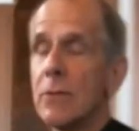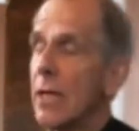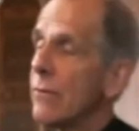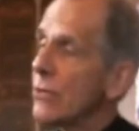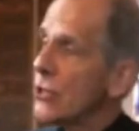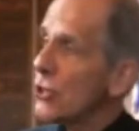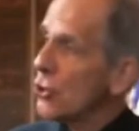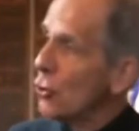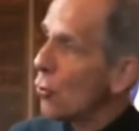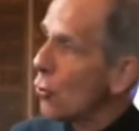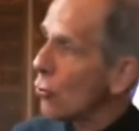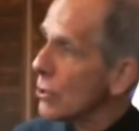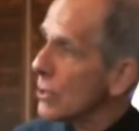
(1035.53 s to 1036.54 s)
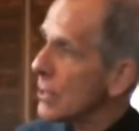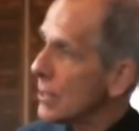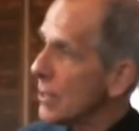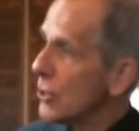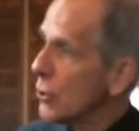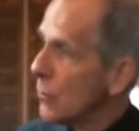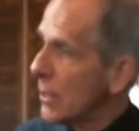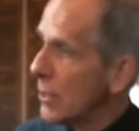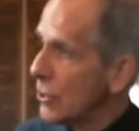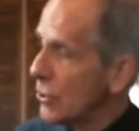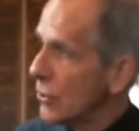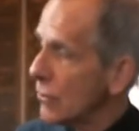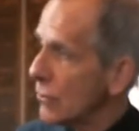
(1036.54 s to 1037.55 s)
He restores the
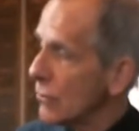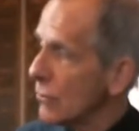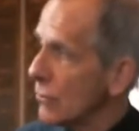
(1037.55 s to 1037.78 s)
situation.